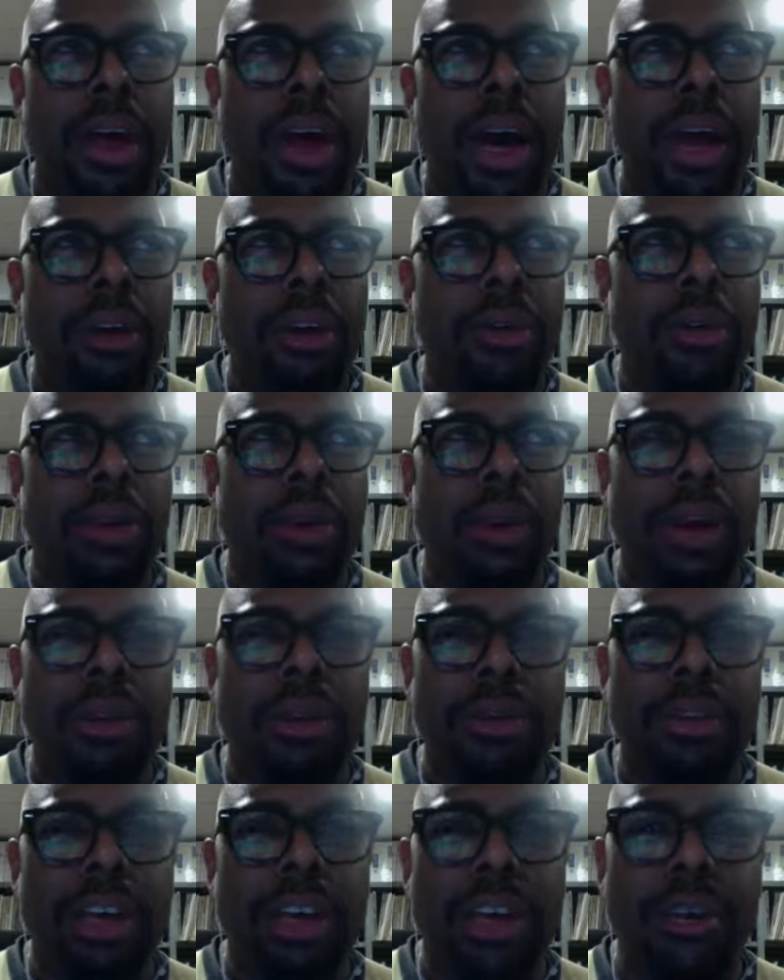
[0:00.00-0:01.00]
I don't know, I
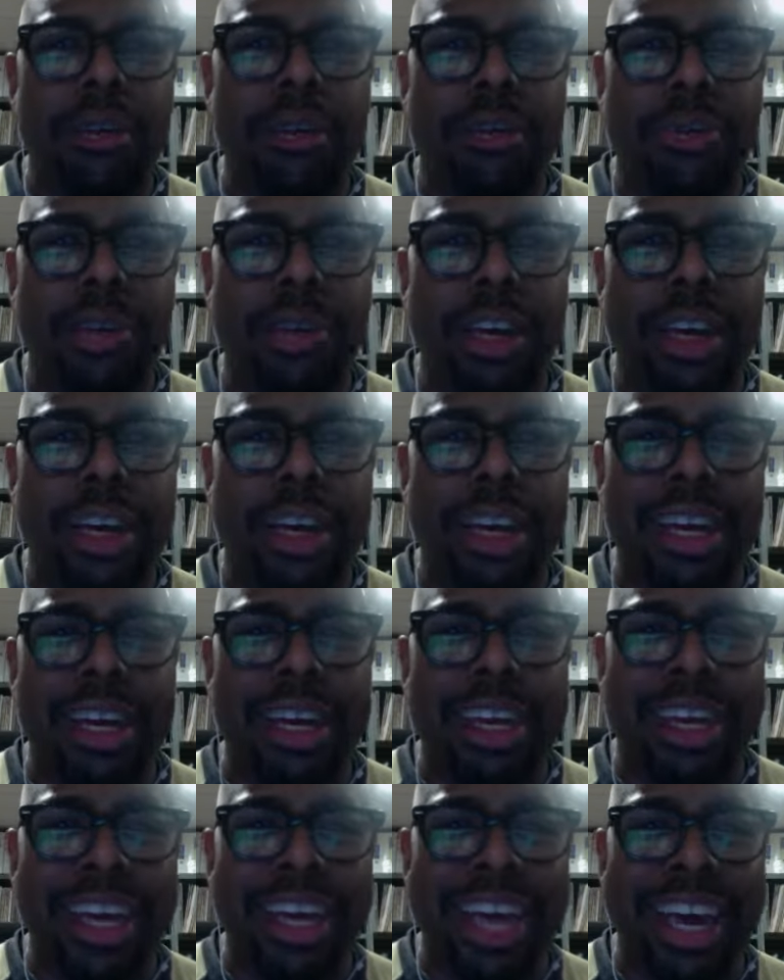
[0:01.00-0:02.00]
don't think it was really
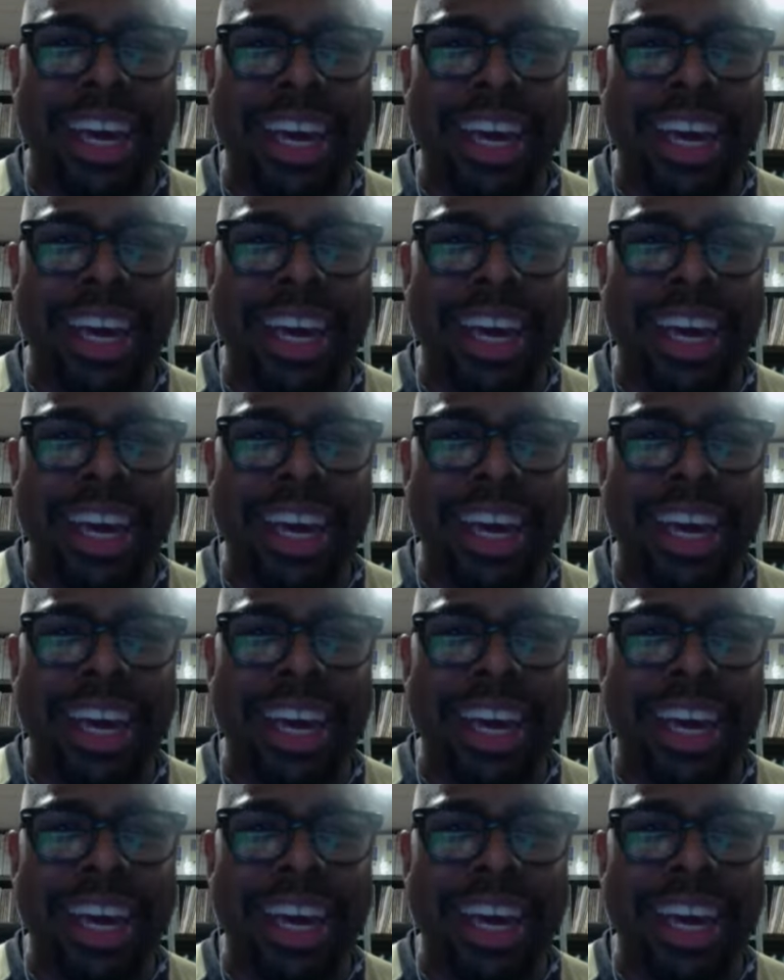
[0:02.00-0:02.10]
clicking tonight.